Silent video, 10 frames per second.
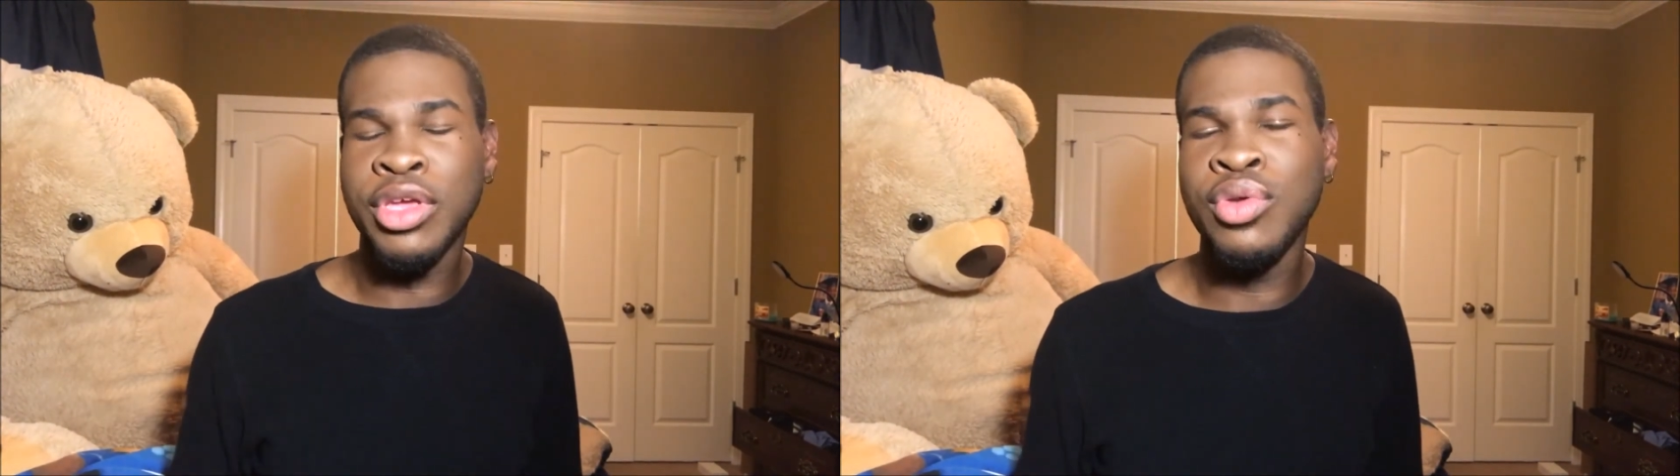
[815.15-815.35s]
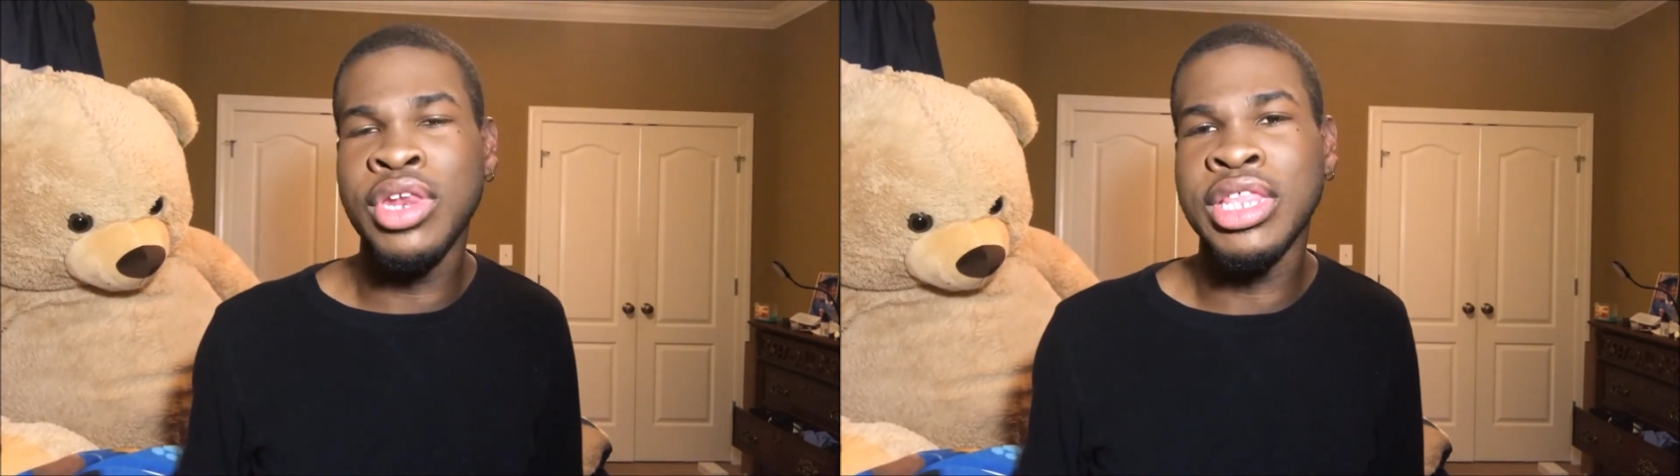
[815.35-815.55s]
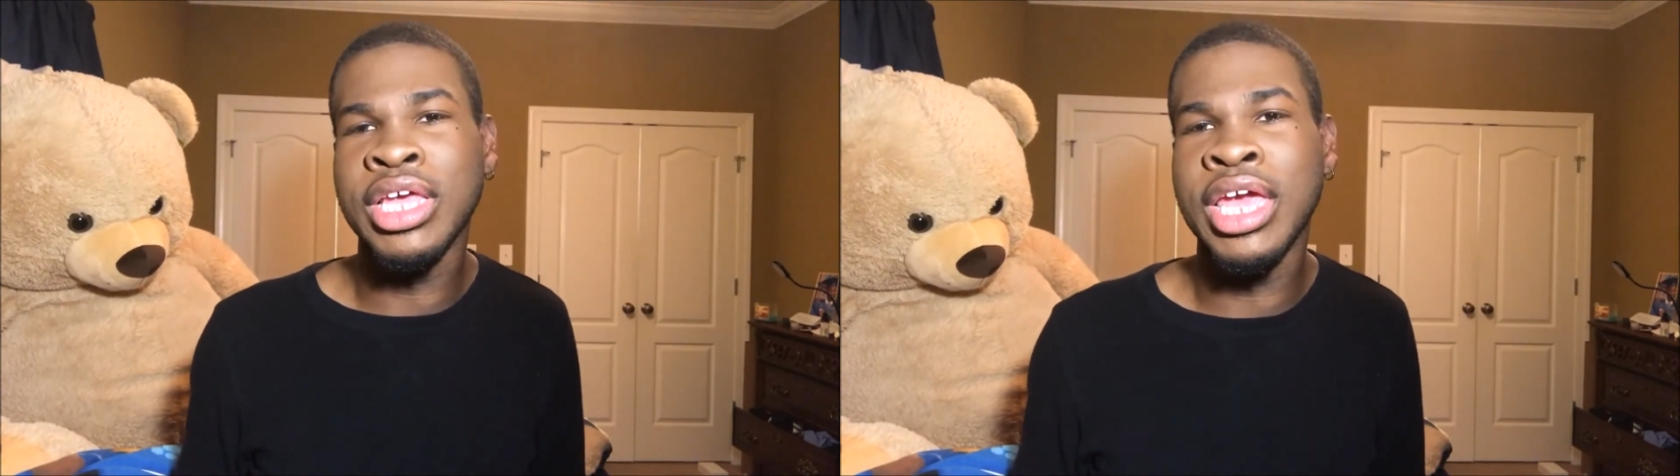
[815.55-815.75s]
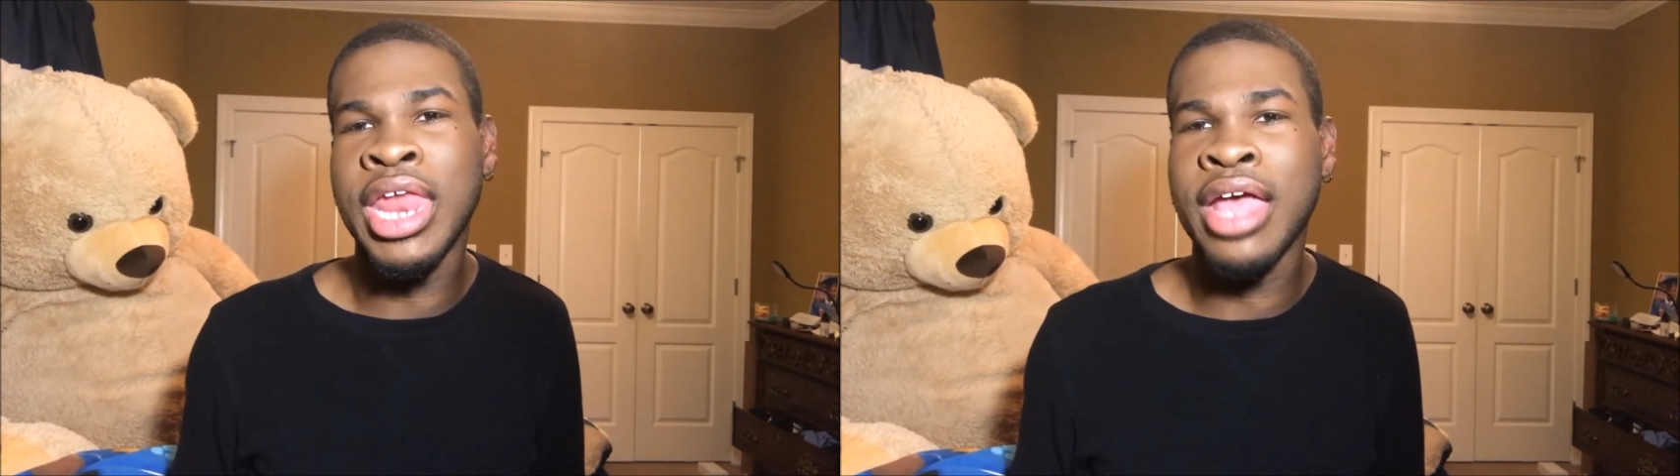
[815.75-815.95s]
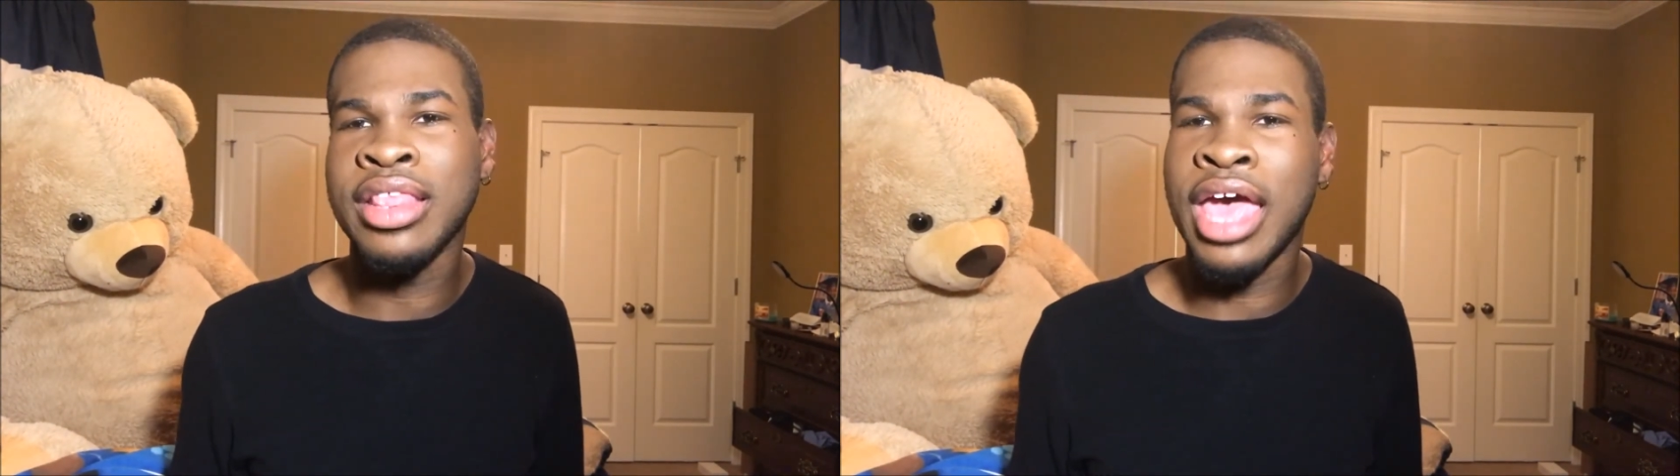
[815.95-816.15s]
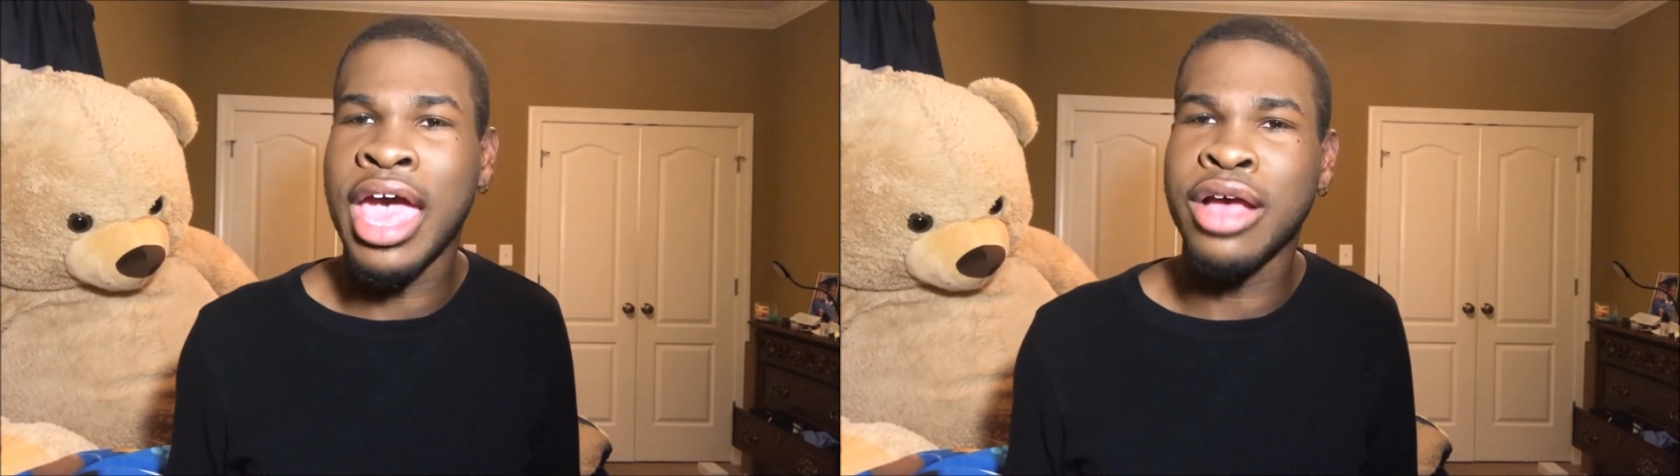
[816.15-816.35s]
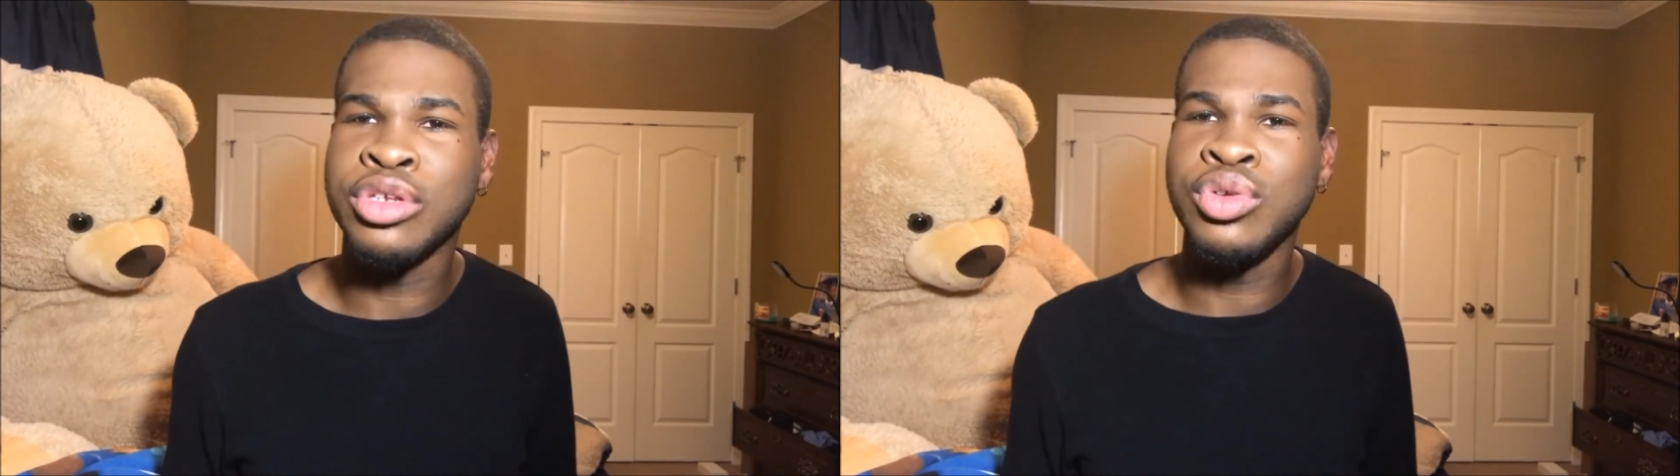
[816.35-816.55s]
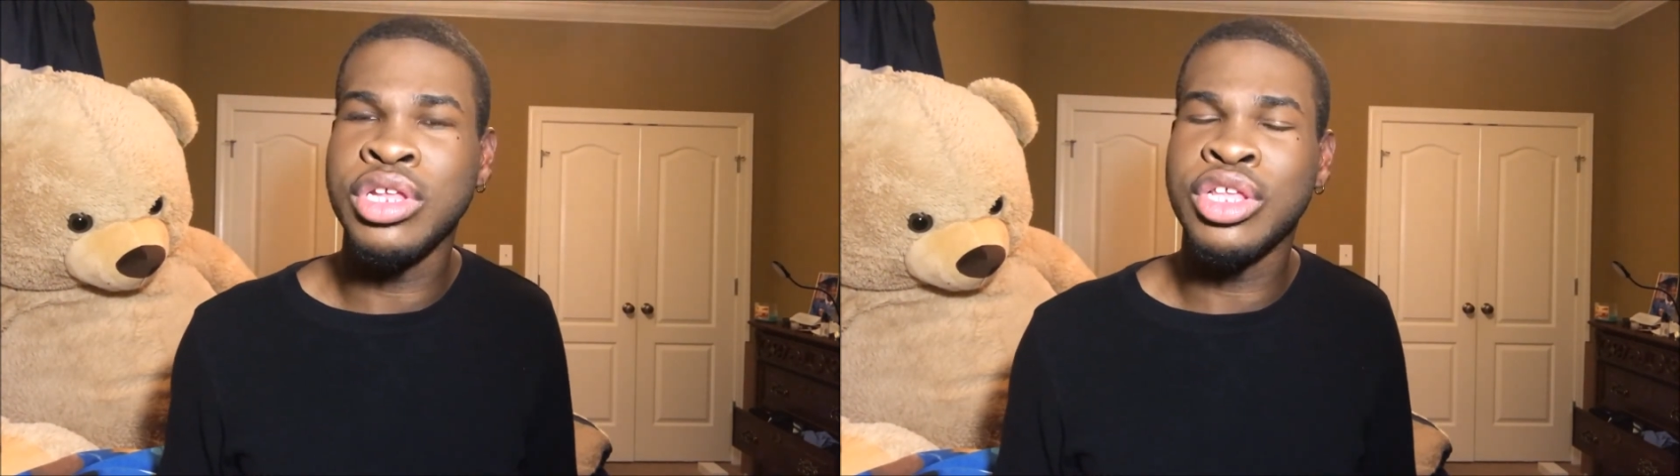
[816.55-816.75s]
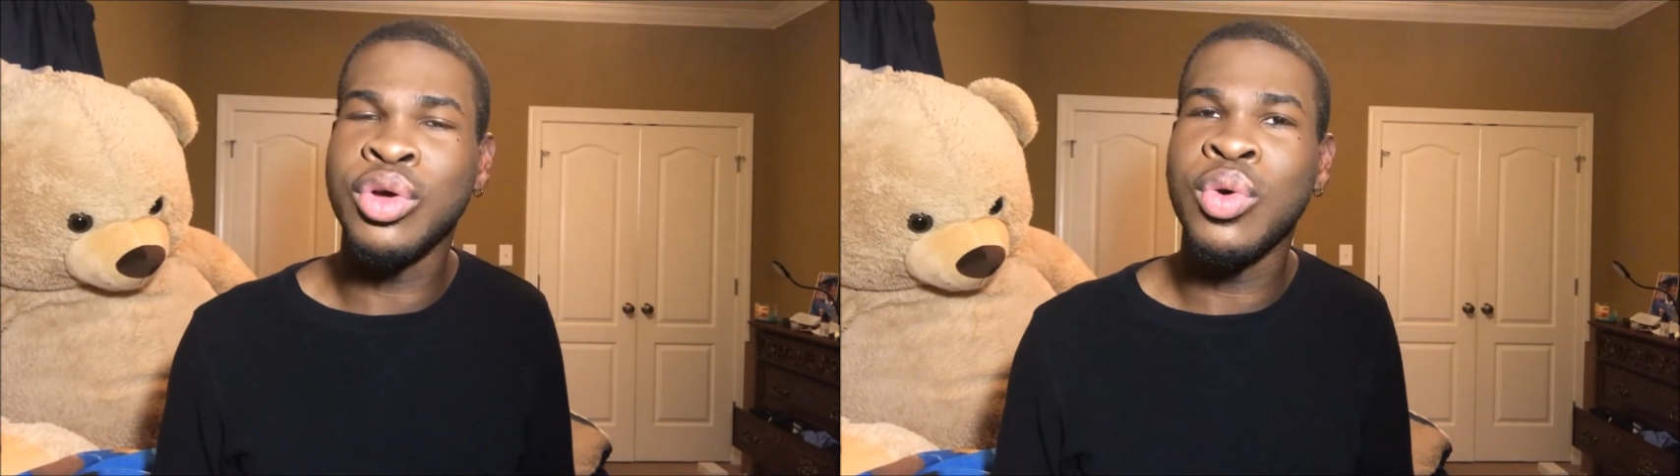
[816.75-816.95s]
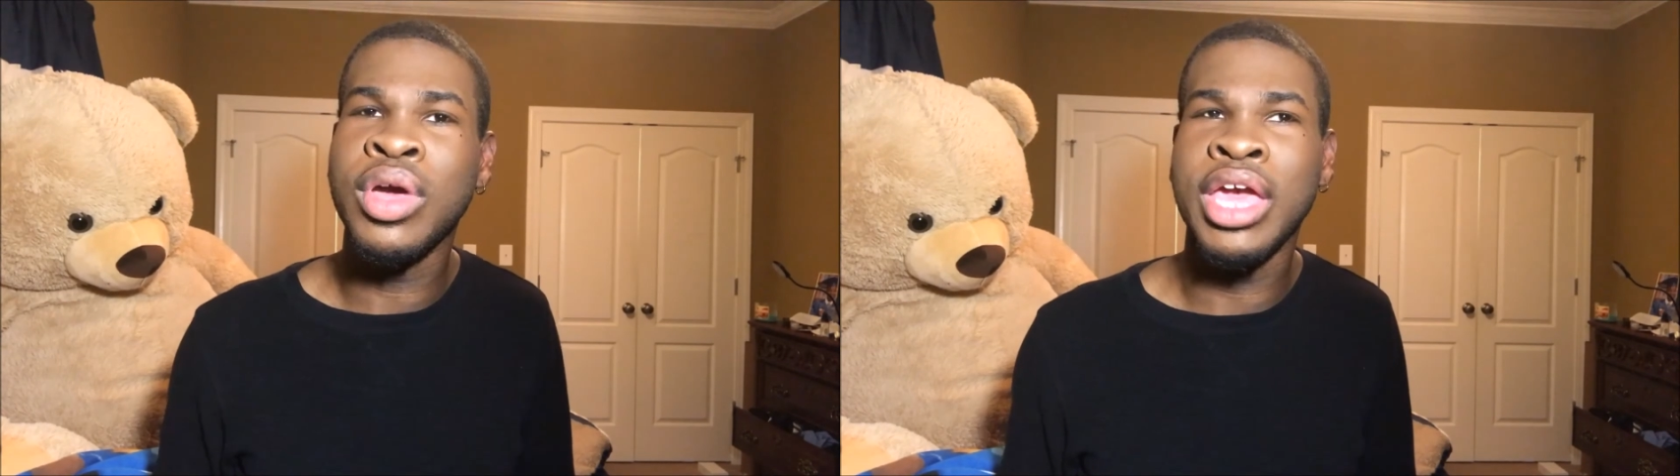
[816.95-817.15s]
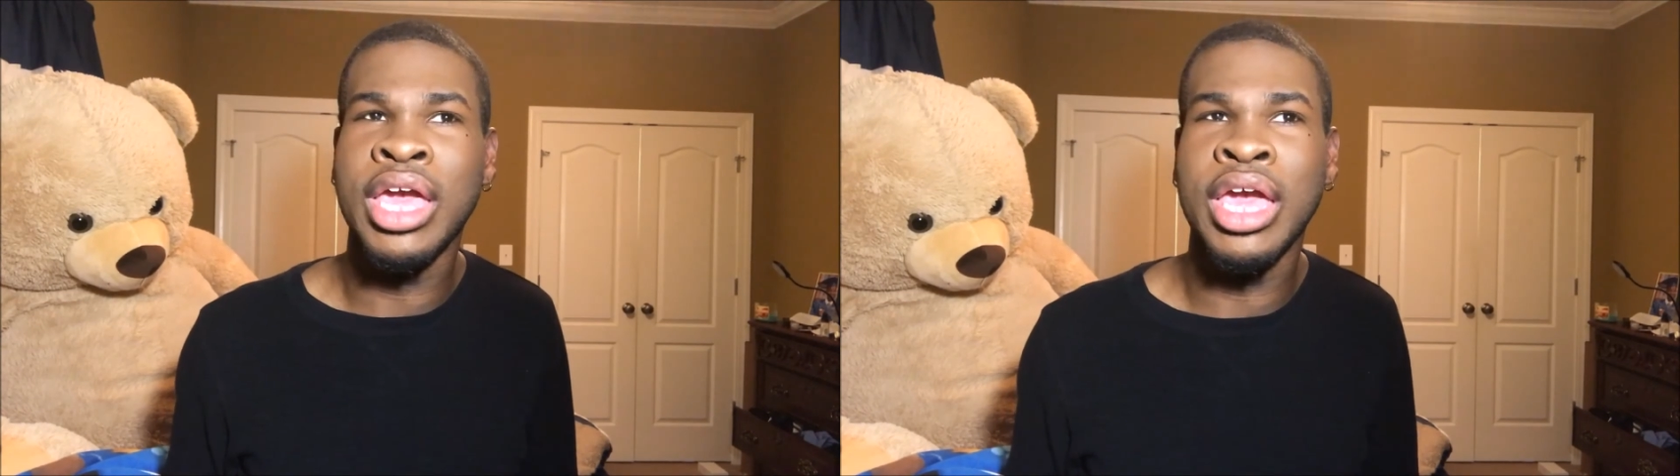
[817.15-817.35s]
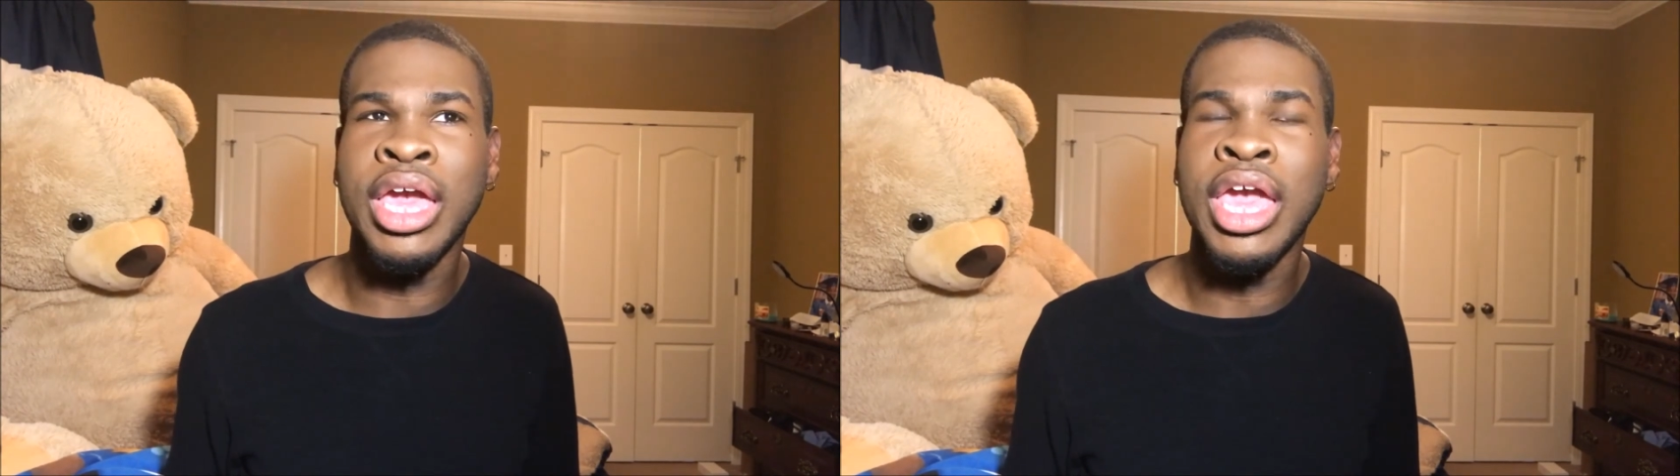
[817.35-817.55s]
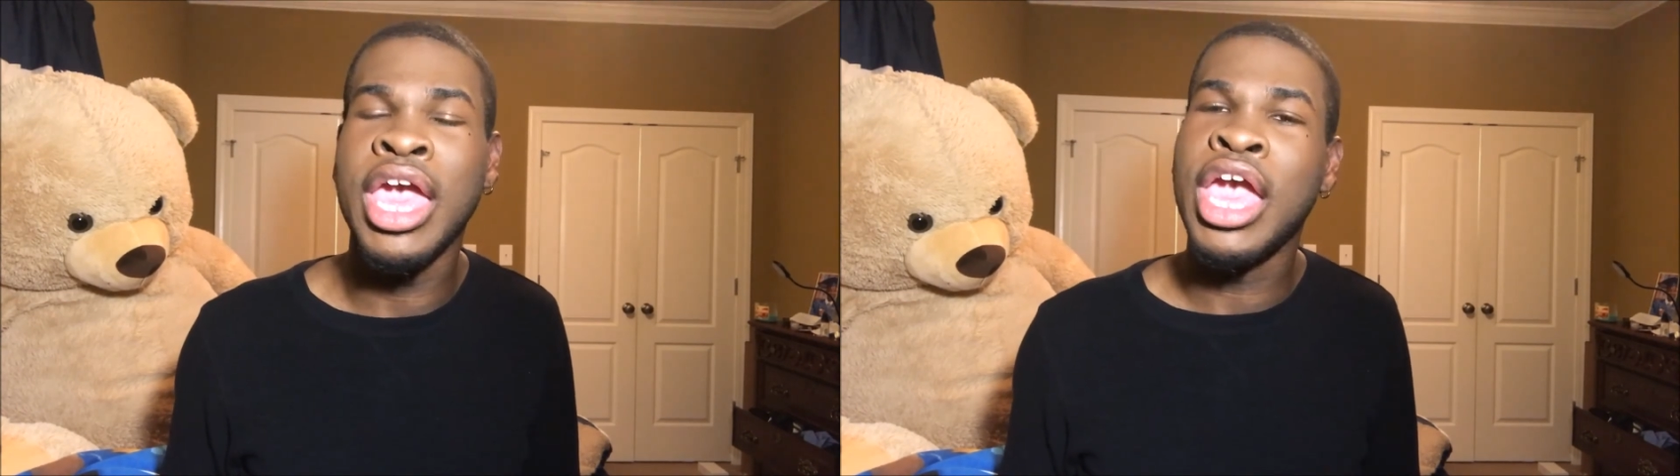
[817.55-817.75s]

you need to get out the house, you need to go ahead,